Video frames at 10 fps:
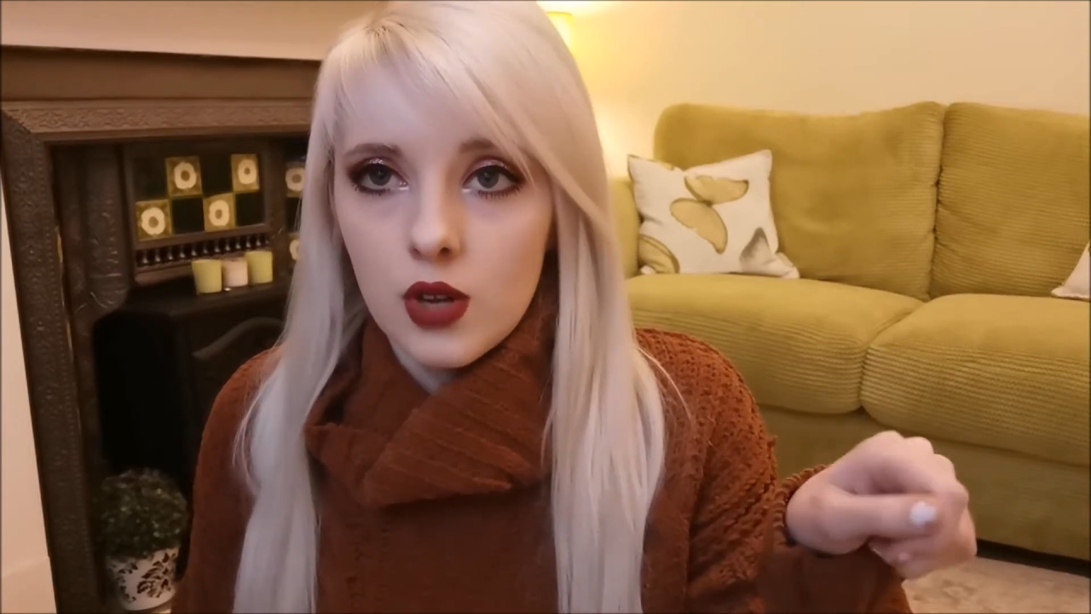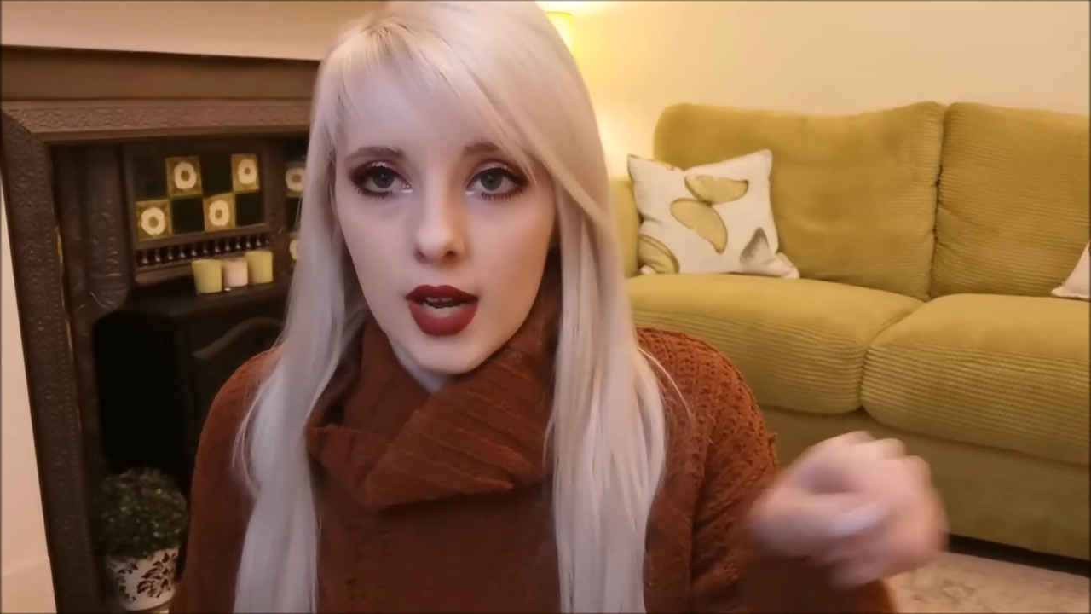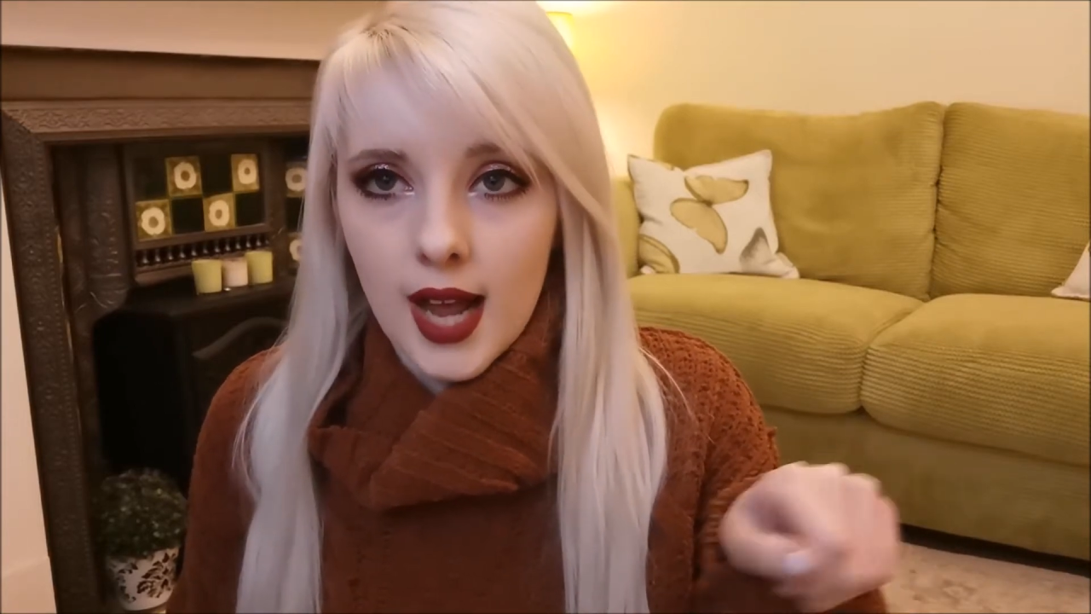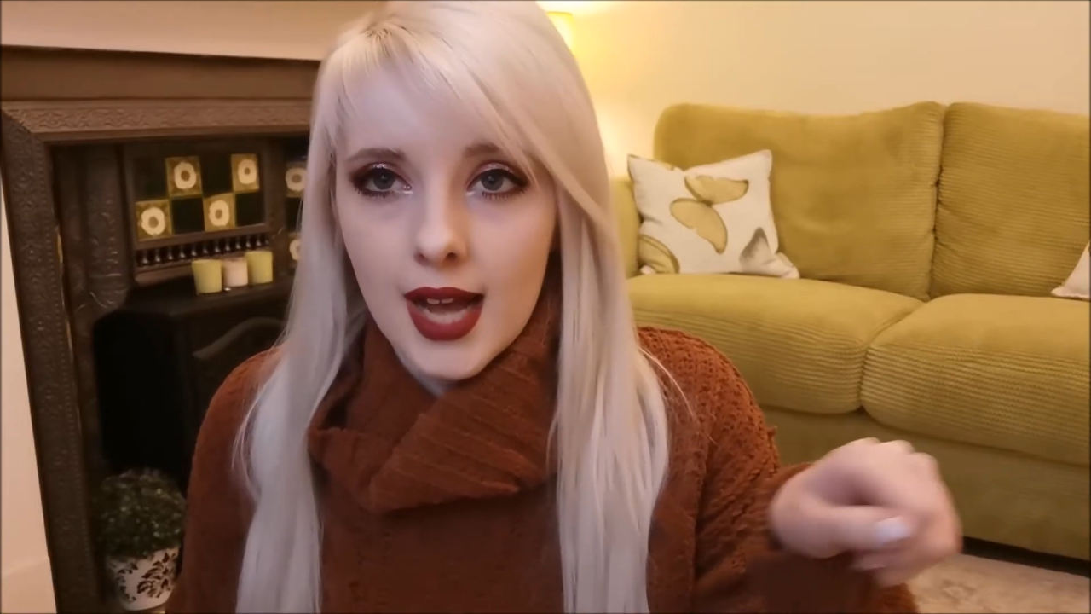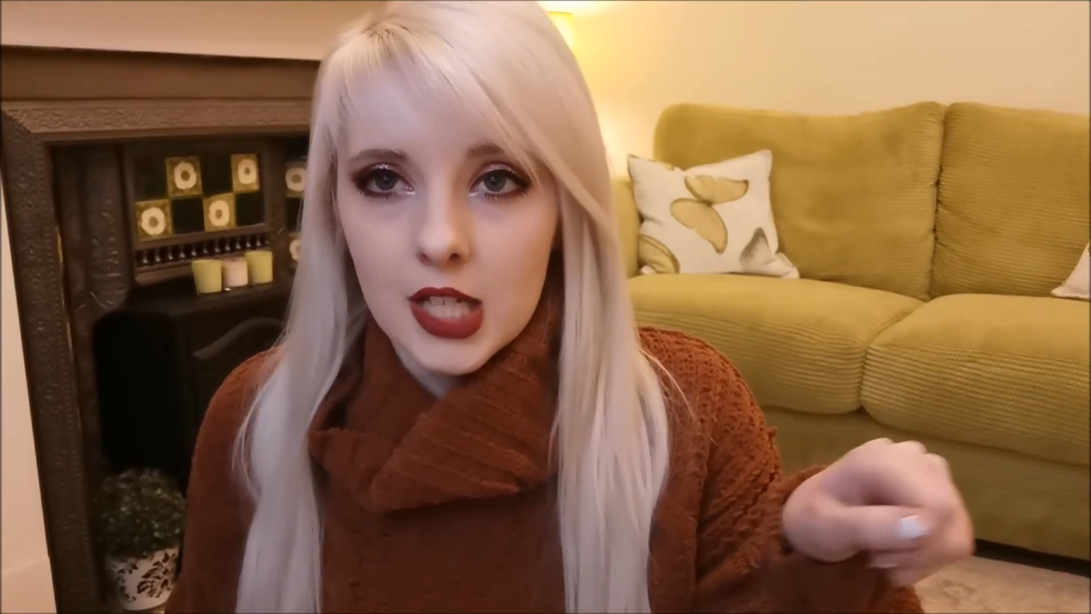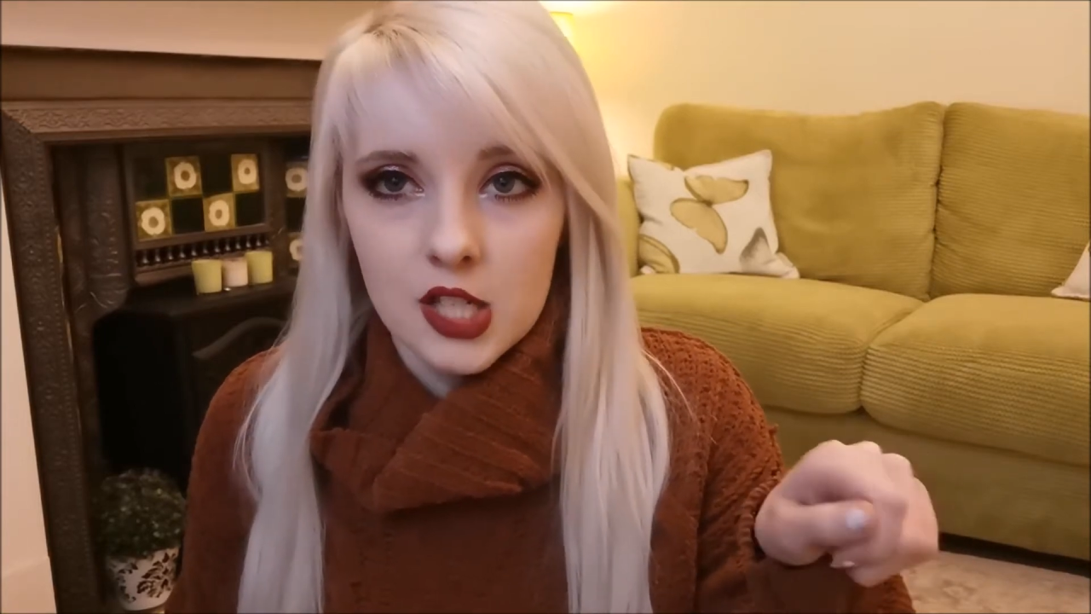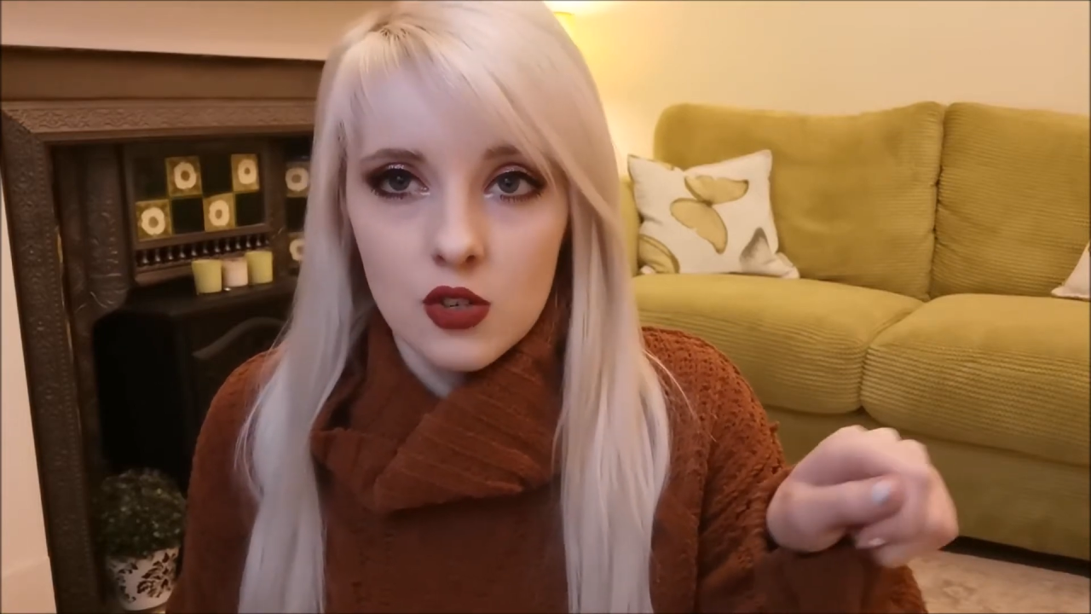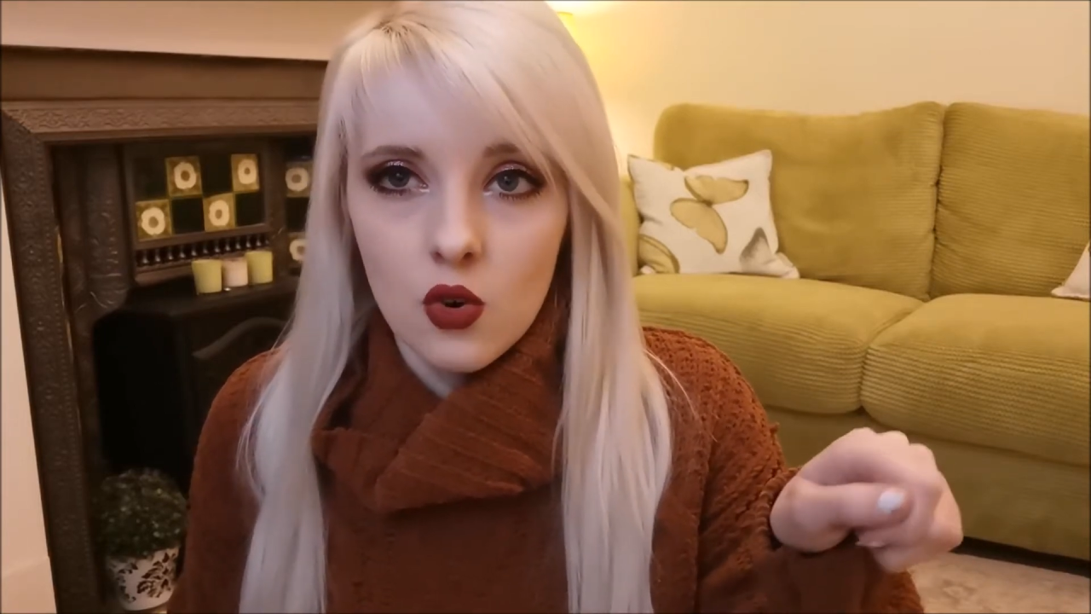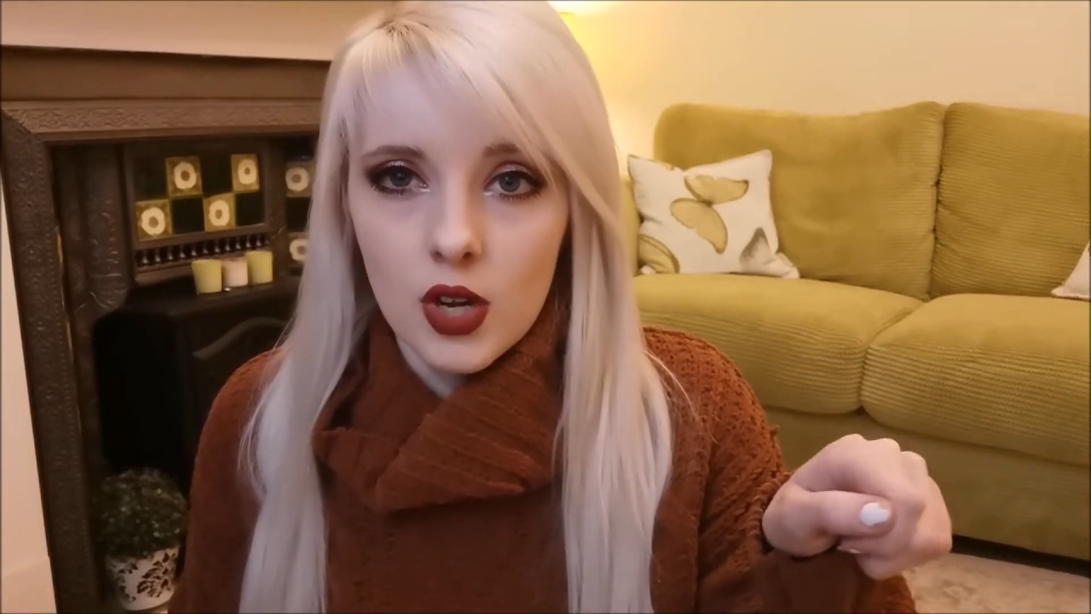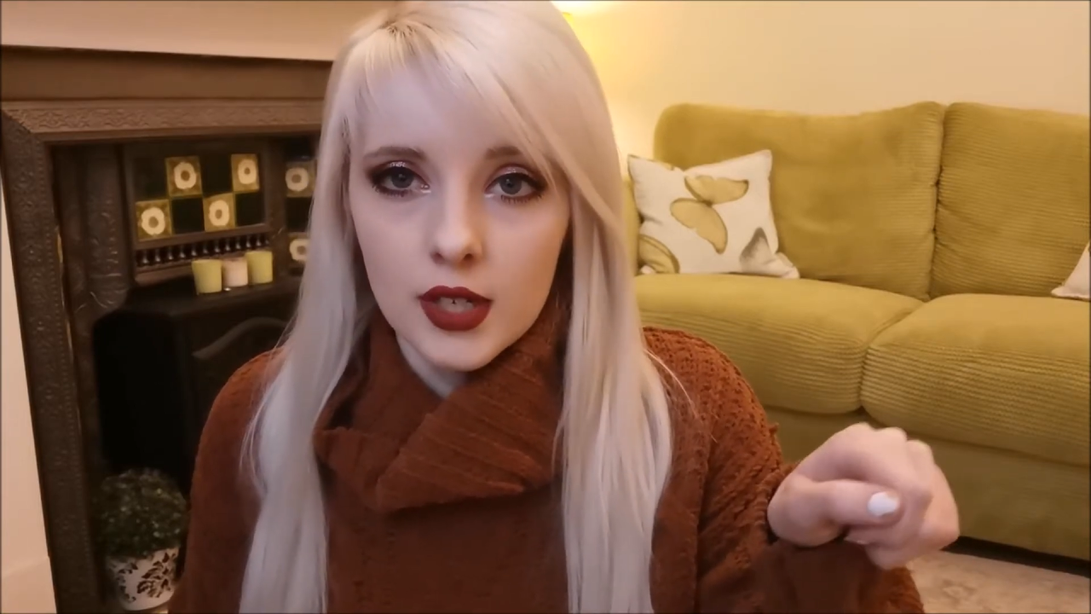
like a handsaw